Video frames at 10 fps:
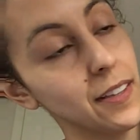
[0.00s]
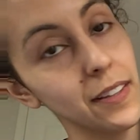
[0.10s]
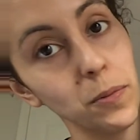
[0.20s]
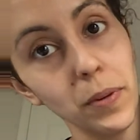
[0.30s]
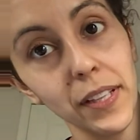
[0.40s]

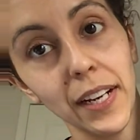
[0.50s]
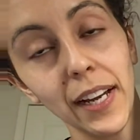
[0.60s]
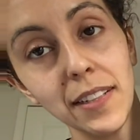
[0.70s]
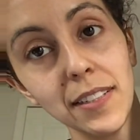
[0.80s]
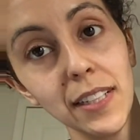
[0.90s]
The one that
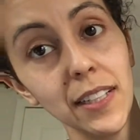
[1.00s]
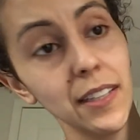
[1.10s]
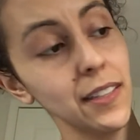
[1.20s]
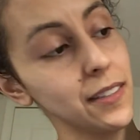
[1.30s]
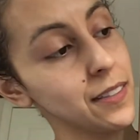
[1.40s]
I
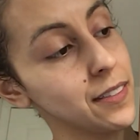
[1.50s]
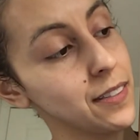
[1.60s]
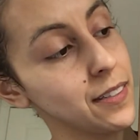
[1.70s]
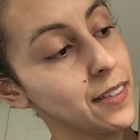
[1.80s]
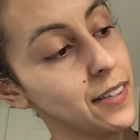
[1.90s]
did
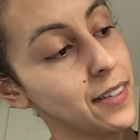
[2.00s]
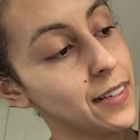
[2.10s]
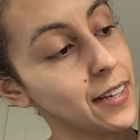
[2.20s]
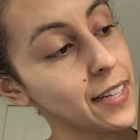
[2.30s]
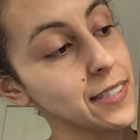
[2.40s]

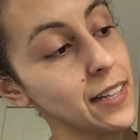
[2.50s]
has